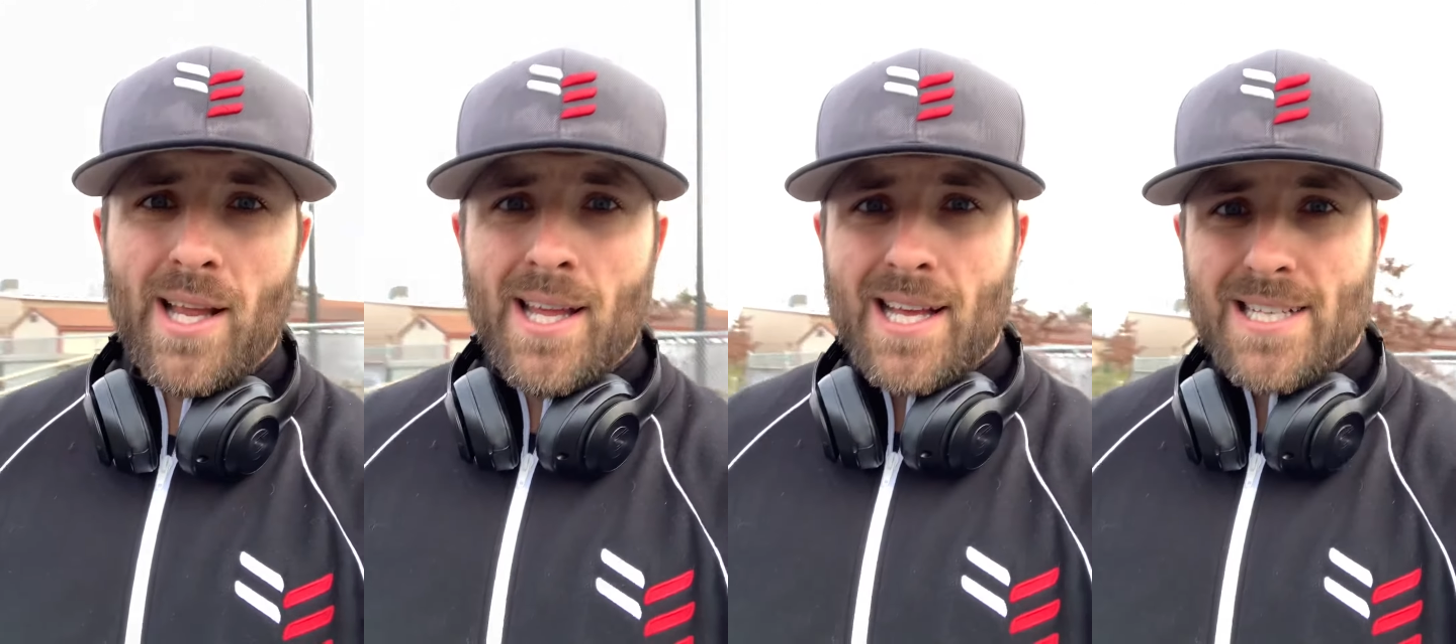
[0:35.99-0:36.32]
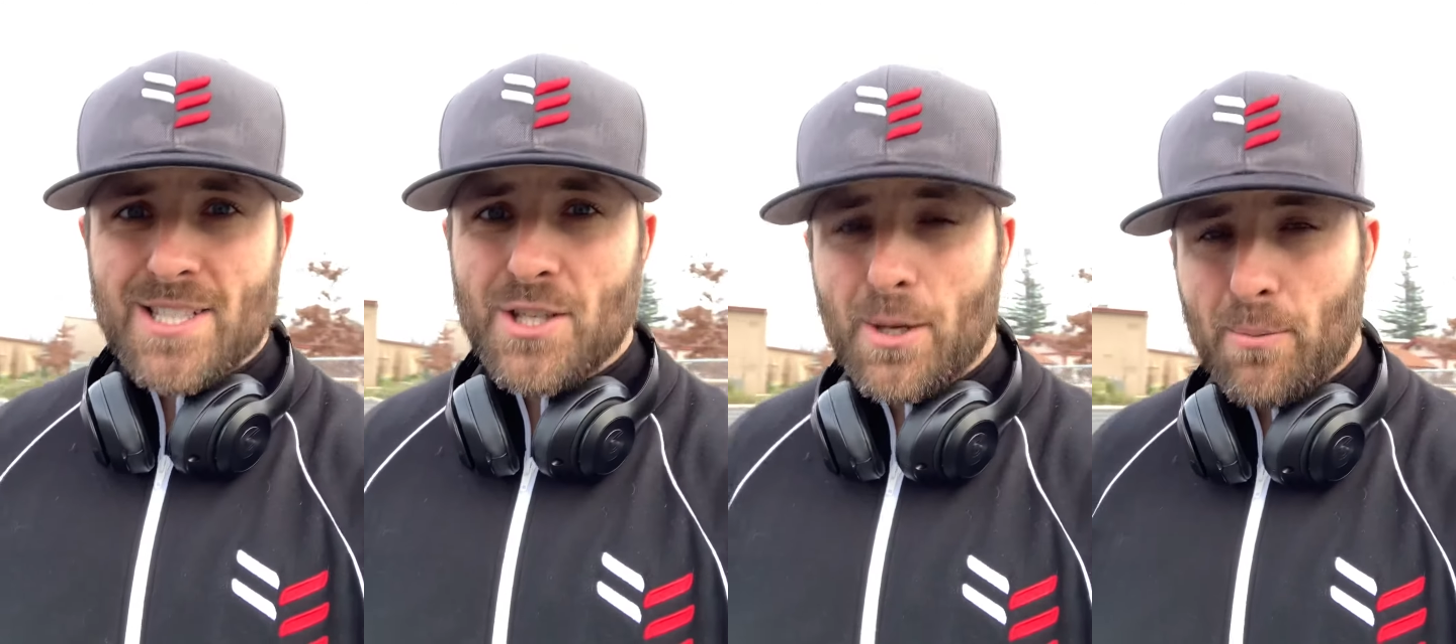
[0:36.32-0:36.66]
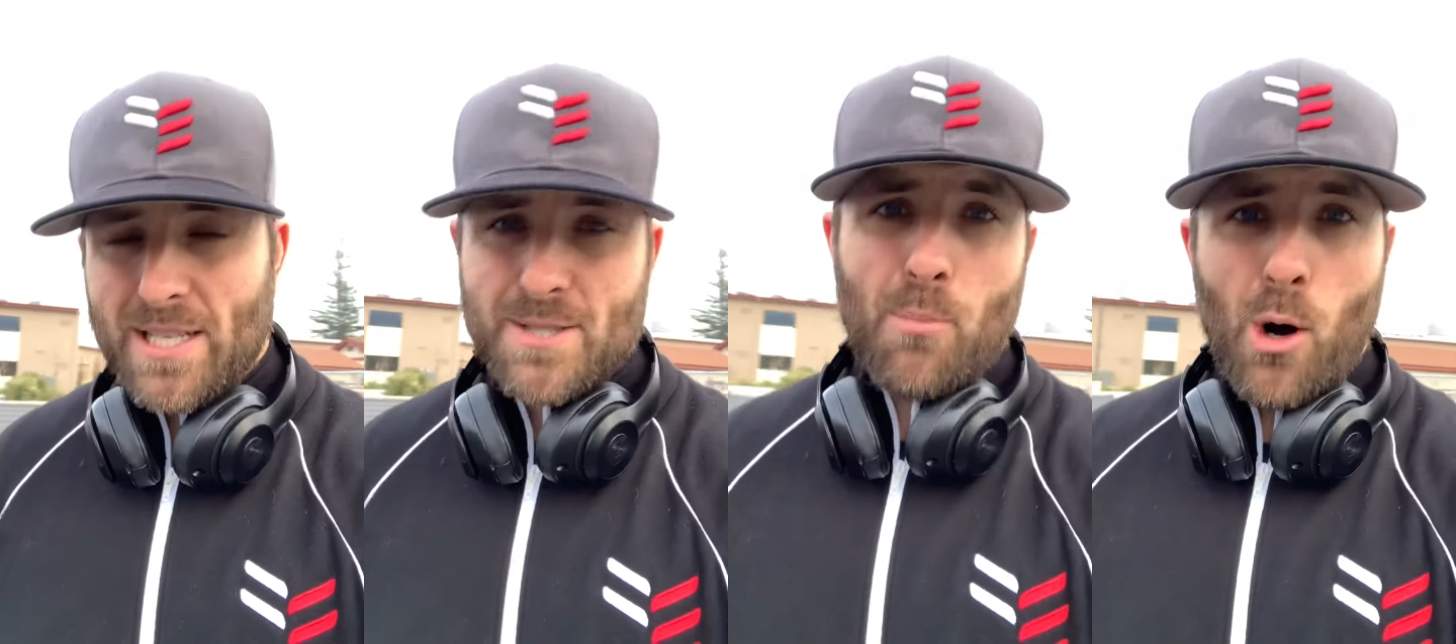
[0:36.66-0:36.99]
as
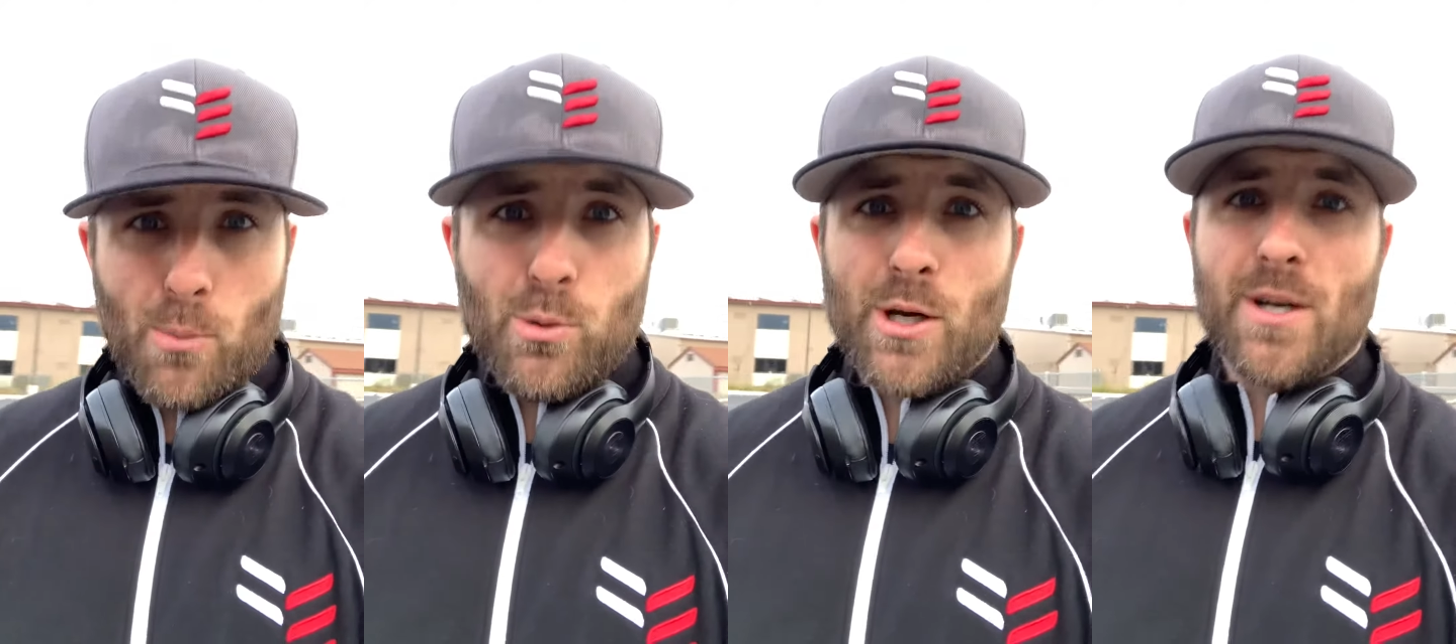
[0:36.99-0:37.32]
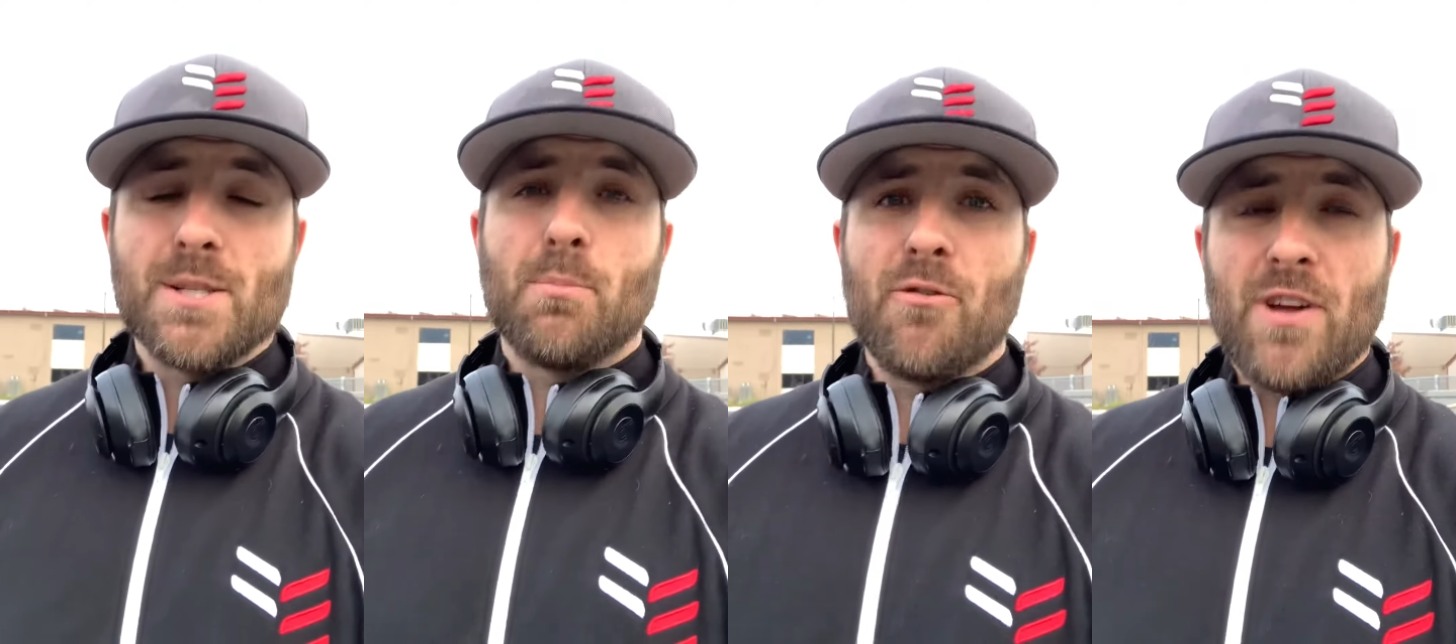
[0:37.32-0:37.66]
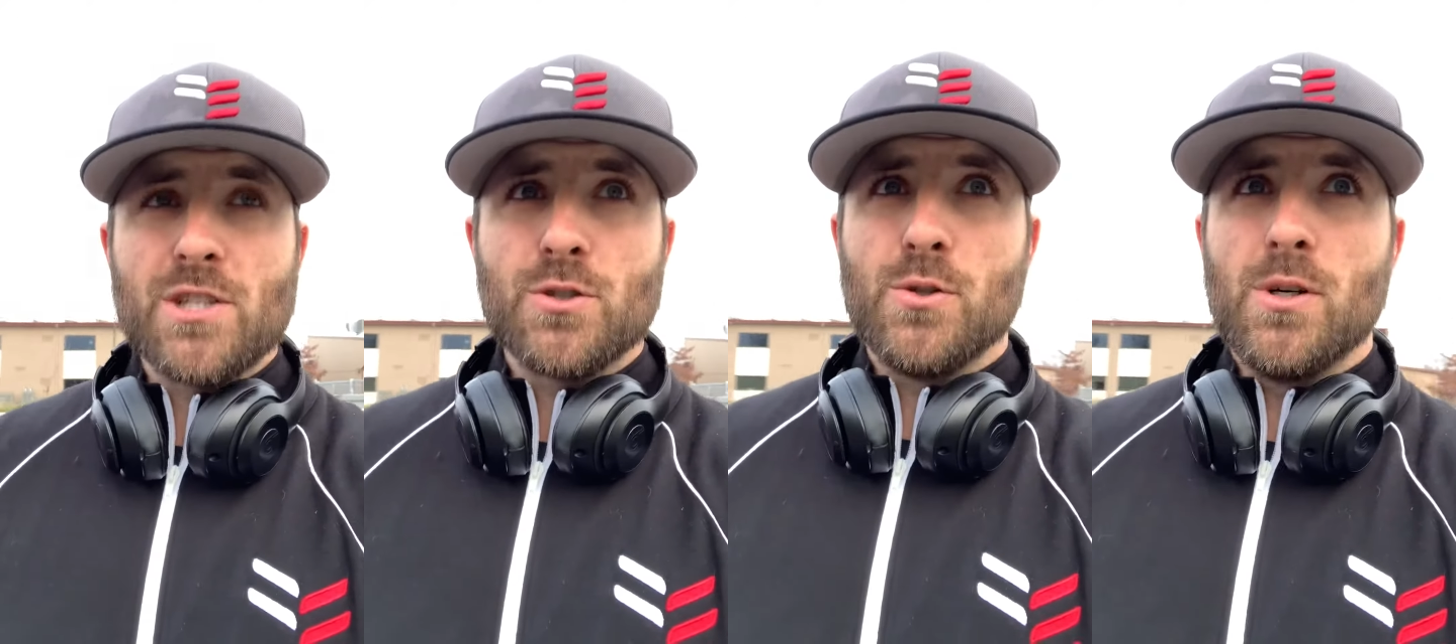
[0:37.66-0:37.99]
a ball player, as a
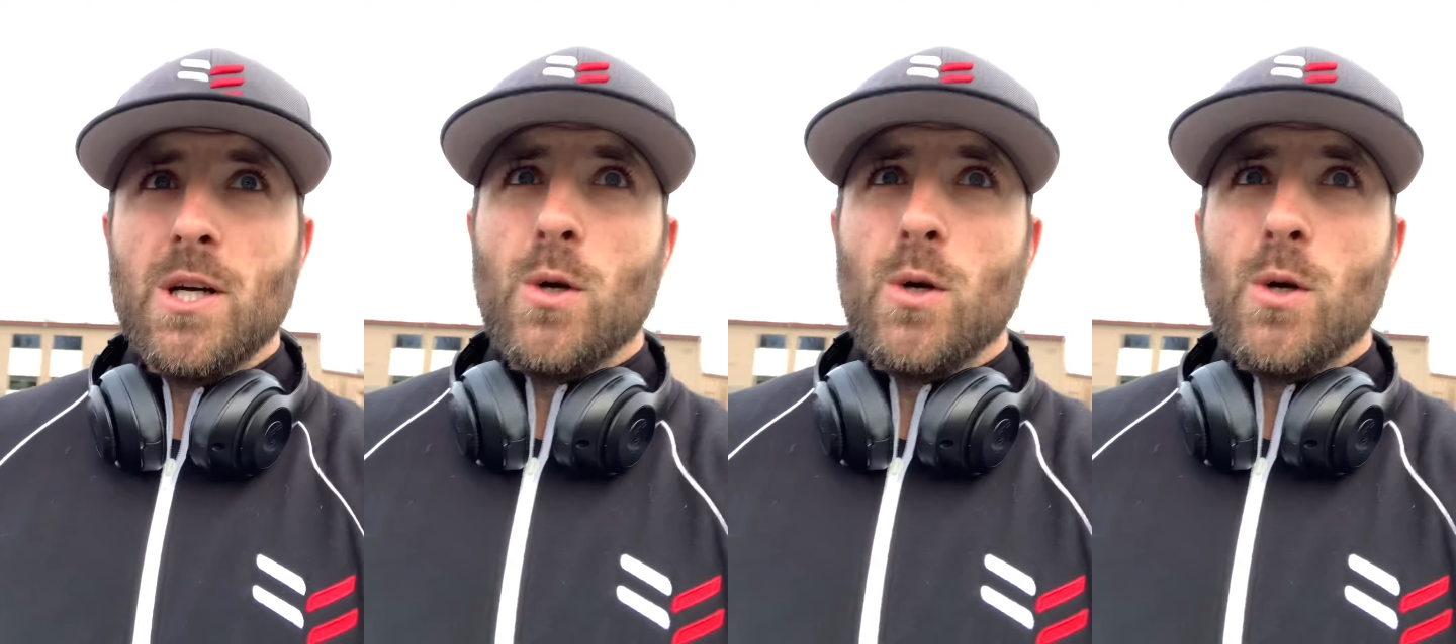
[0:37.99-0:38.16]
professional,